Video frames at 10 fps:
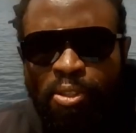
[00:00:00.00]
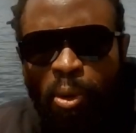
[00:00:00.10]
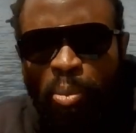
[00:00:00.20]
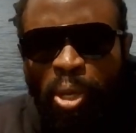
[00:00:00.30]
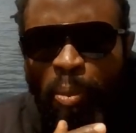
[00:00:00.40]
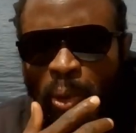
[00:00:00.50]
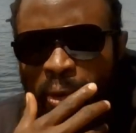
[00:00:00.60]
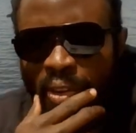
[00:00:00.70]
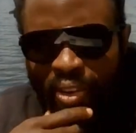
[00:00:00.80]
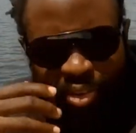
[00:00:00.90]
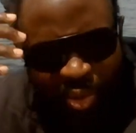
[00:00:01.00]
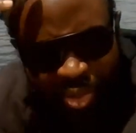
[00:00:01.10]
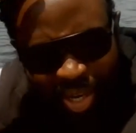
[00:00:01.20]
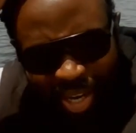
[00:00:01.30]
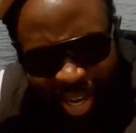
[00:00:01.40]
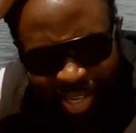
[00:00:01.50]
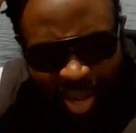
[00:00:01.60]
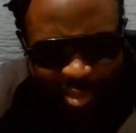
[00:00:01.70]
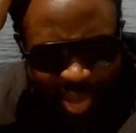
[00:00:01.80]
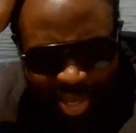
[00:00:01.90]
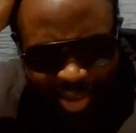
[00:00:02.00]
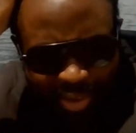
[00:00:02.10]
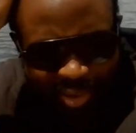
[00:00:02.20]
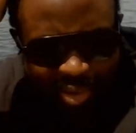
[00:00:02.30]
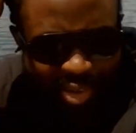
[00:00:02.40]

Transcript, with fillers: Now, people, don't say I got nappy here.